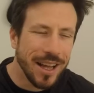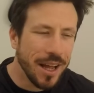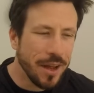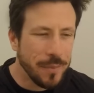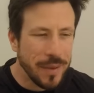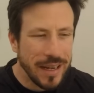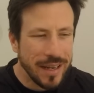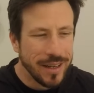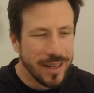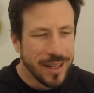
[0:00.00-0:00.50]
I
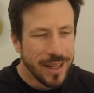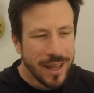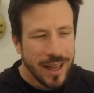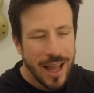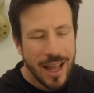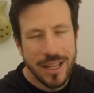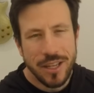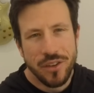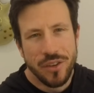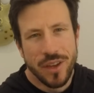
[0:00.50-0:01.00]
mean,
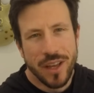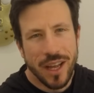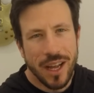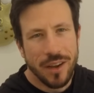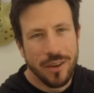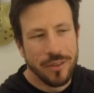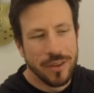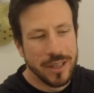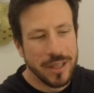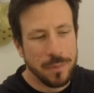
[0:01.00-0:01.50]
and you
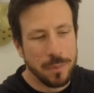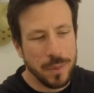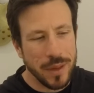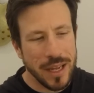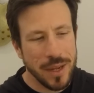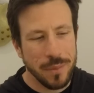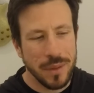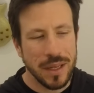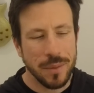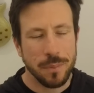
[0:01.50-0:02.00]
can't really
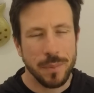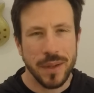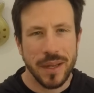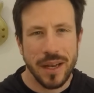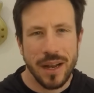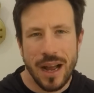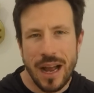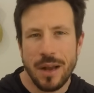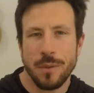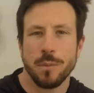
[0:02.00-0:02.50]
blame me,
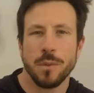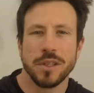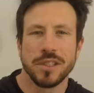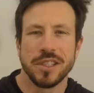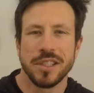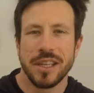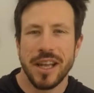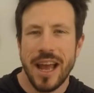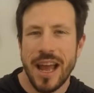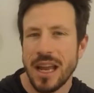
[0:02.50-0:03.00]
but I
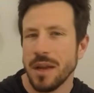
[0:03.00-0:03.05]
wasn't